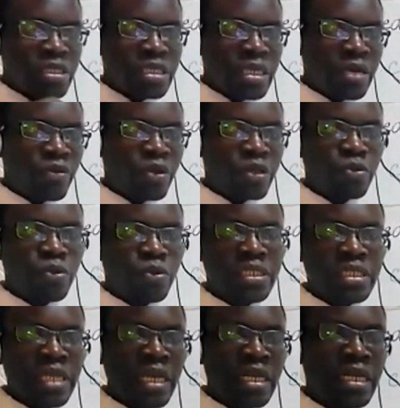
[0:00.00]
we
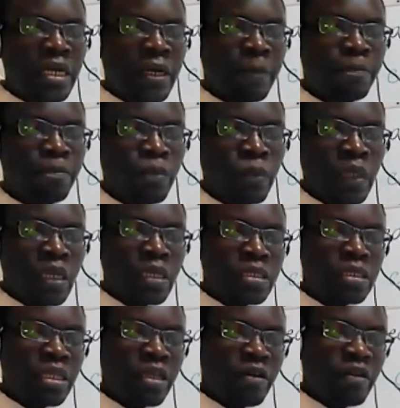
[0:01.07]
said the
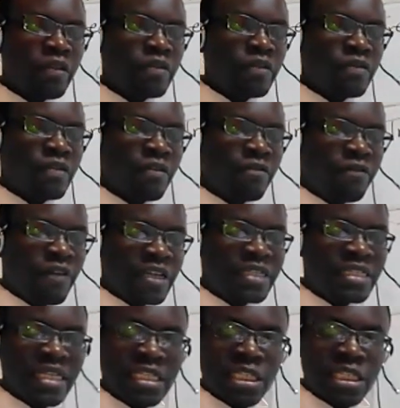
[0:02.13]

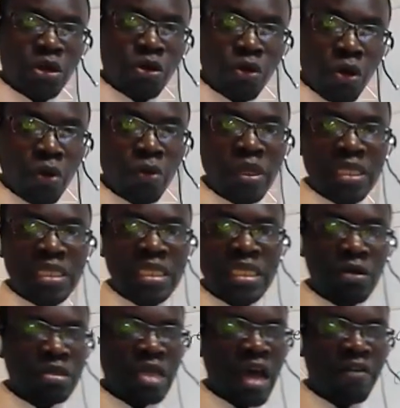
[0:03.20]
fastest growing
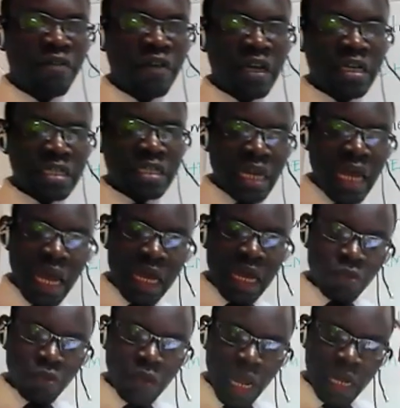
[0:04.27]
cells are affected,
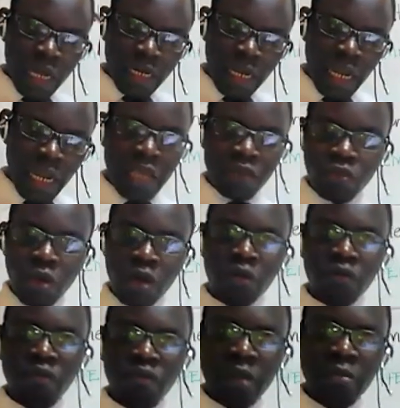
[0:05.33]
and hair is one
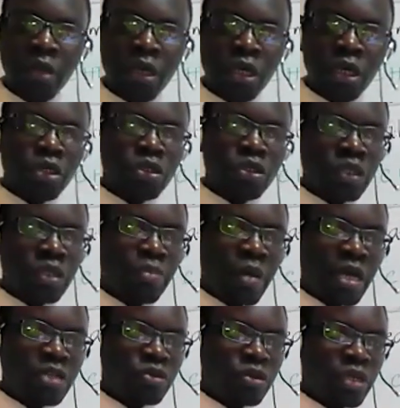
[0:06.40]
of them. So the
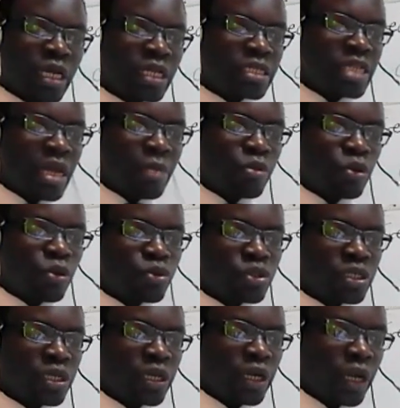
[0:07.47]
person ends up
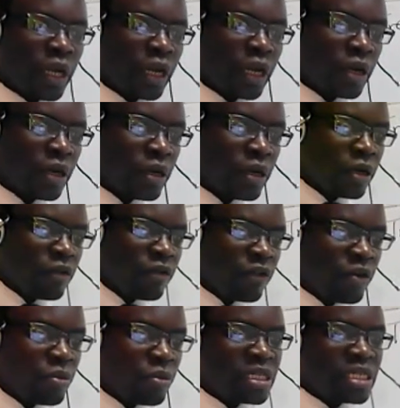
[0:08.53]
losing hair.
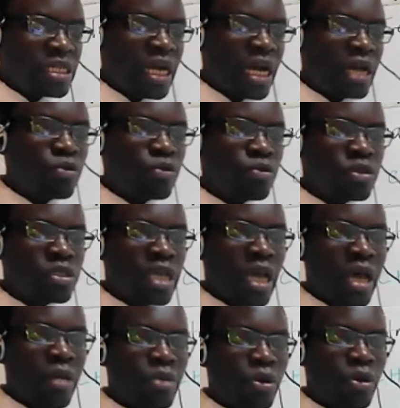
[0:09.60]
Vomiting and
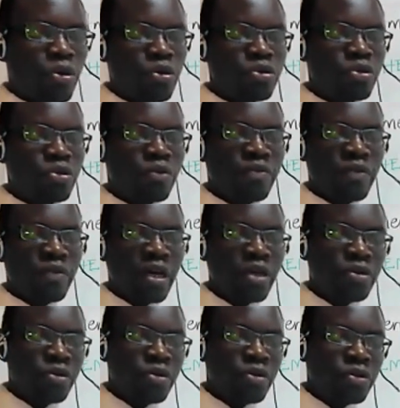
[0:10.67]
nausea because of
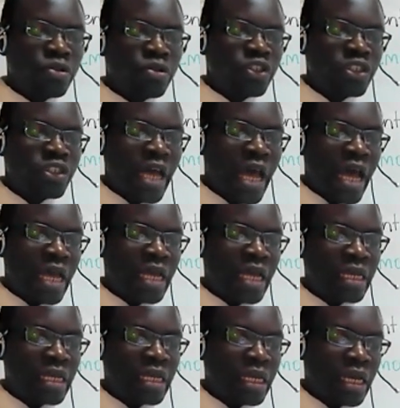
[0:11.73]

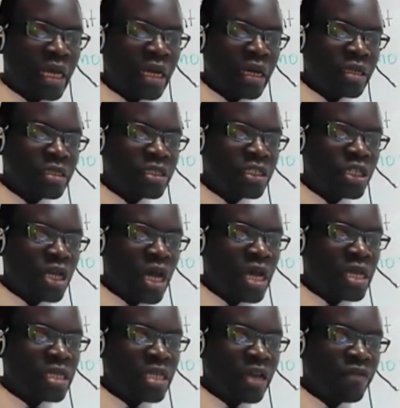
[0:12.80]
GI
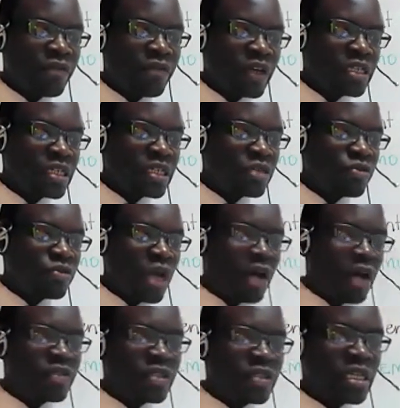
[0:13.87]
is affected. We
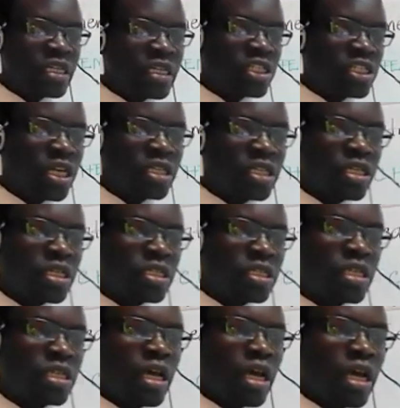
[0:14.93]
have skin
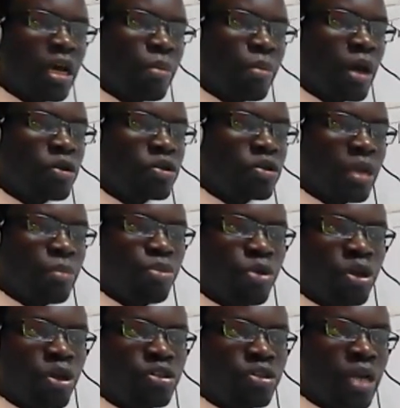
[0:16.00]
changes,
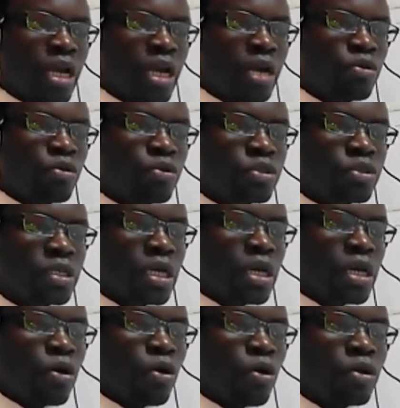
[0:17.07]
myelosuppression, and all those things.
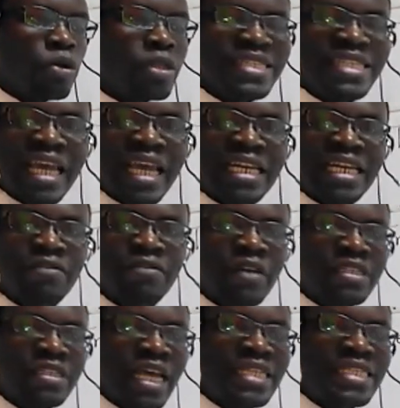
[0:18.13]
All these side
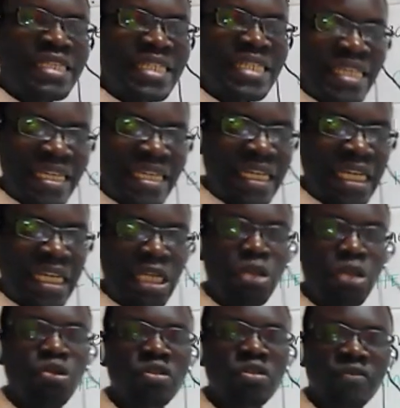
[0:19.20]
effects are seen in
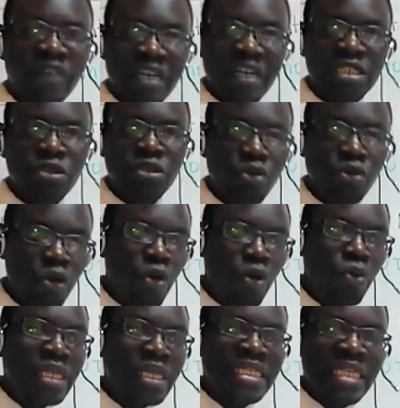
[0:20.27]
those fast
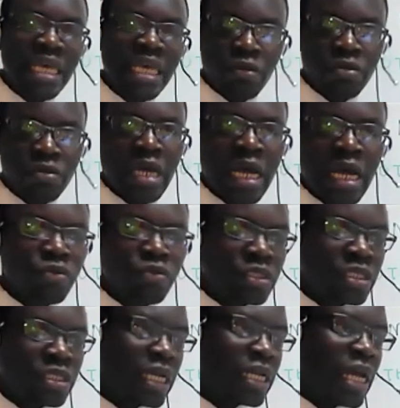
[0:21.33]
growing cells, as we
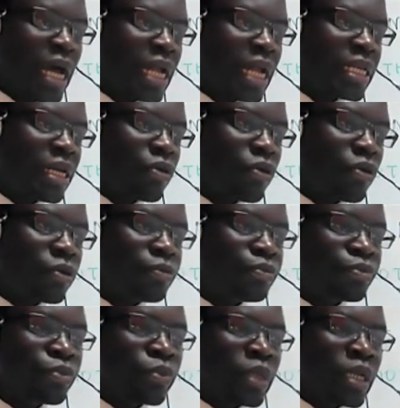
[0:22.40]
said earlier on.
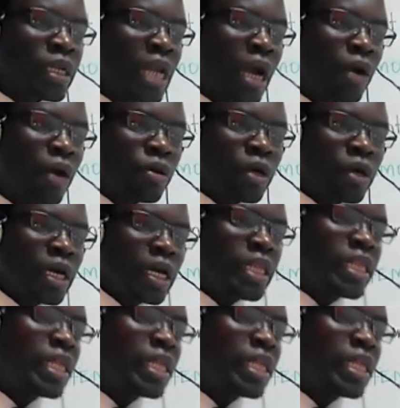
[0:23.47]
Now, the